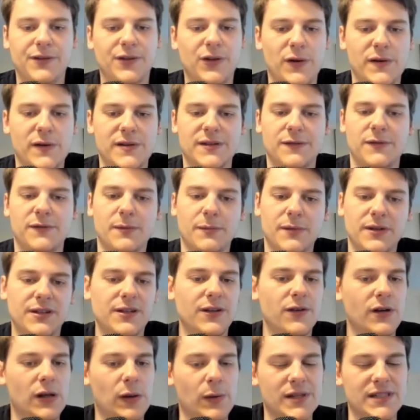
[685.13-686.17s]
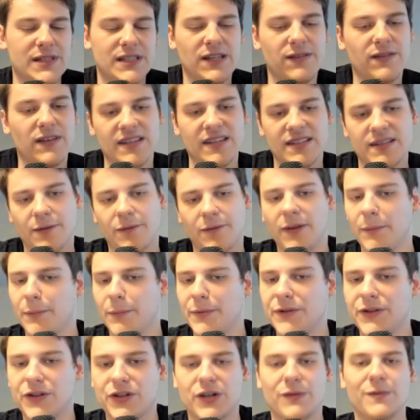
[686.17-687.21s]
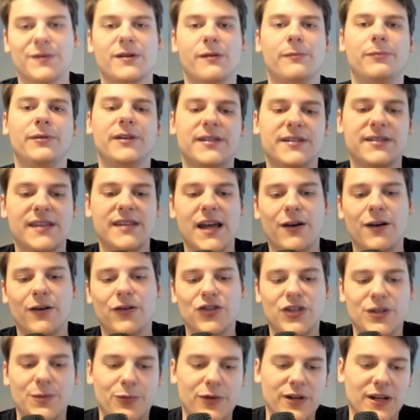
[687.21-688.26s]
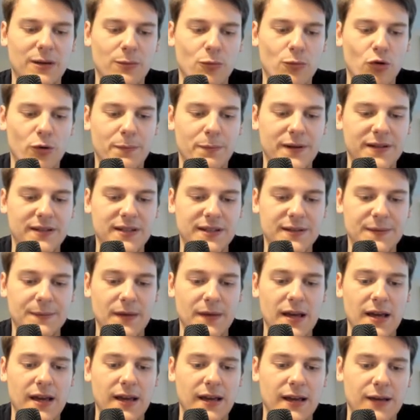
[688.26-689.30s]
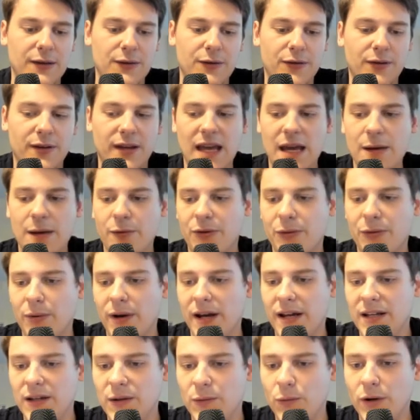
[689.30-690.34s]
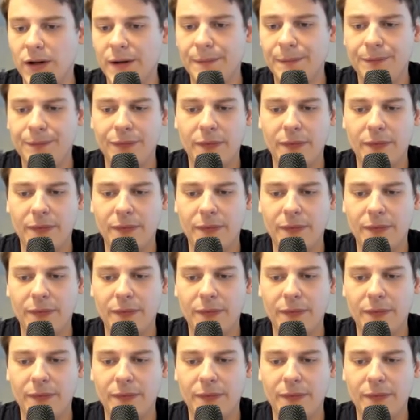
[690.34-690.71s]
you know, as if the material was even, as if the position was completely standard, just bringing more pieces into the game with rook ad1,